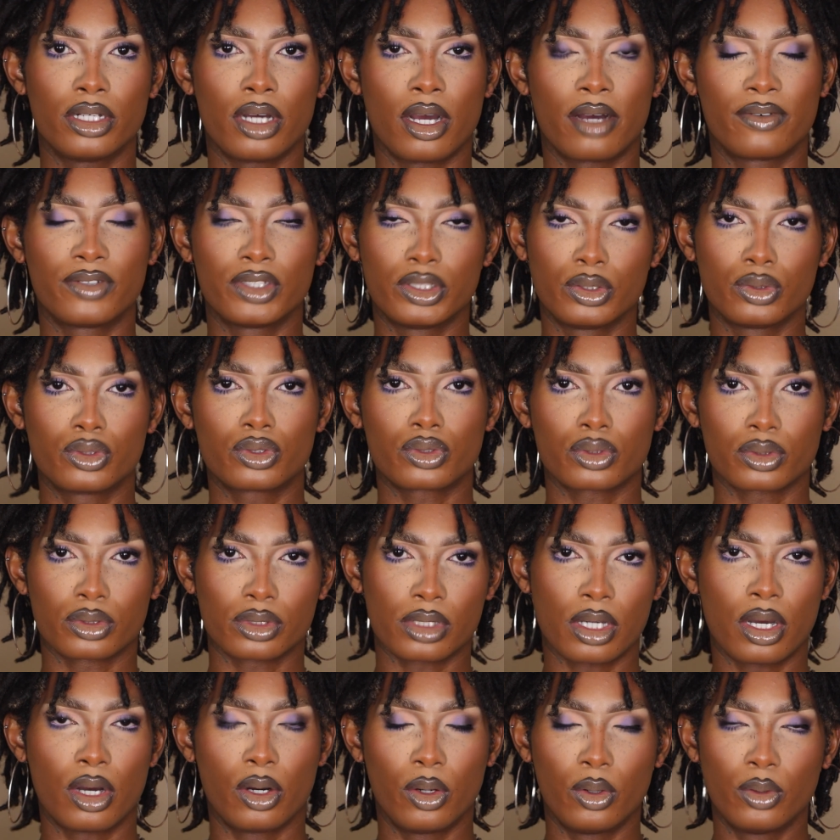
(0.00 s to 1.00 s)
of a neutral
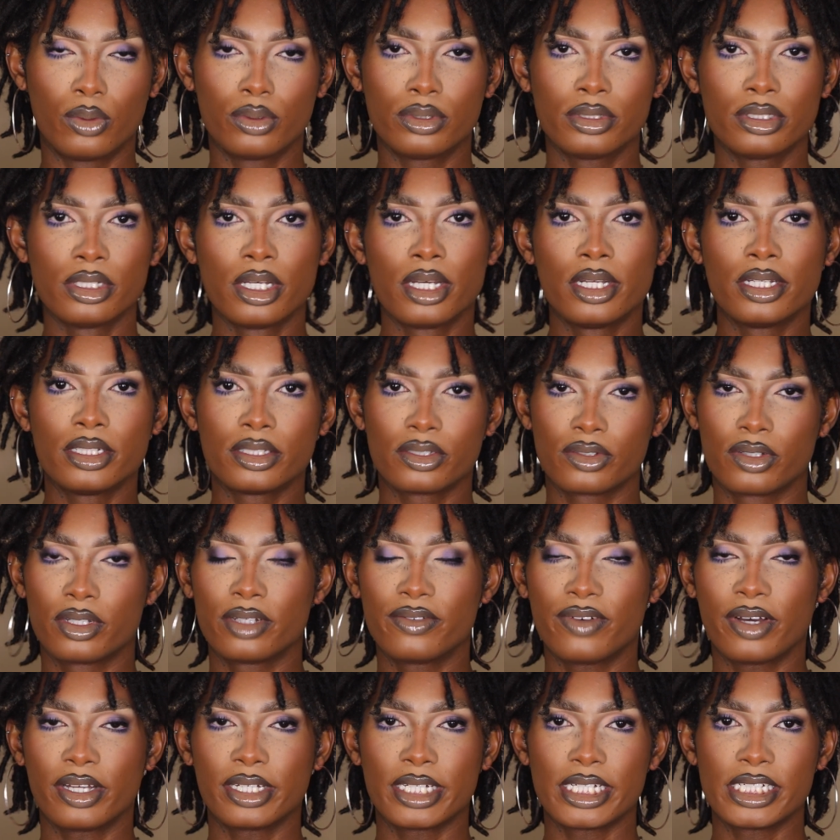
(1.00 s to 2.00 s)
tone to the
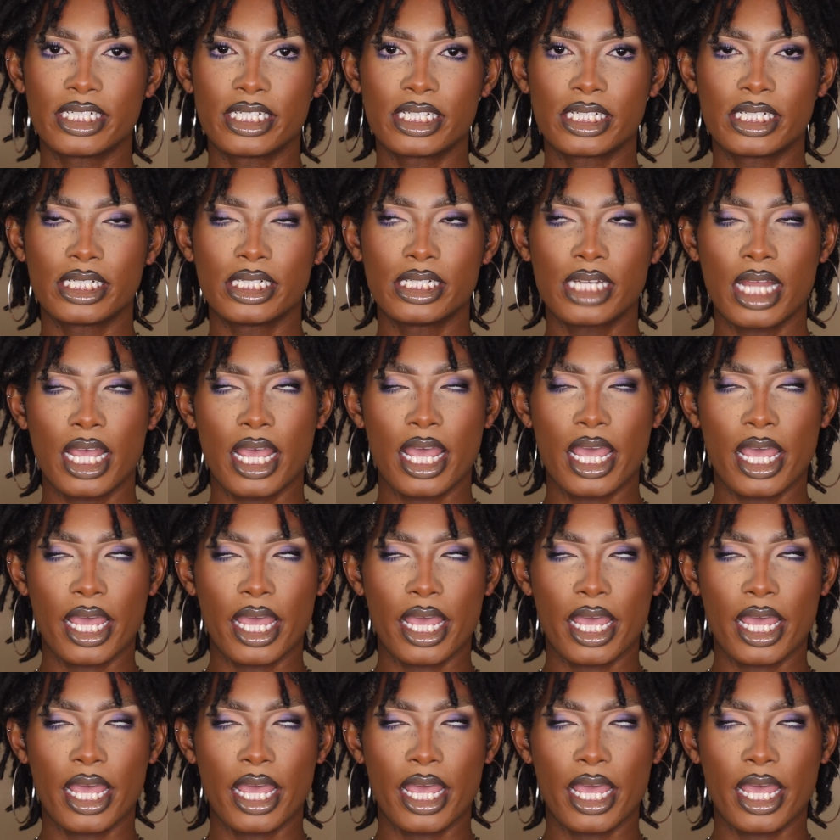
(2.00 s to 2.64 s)
foundation,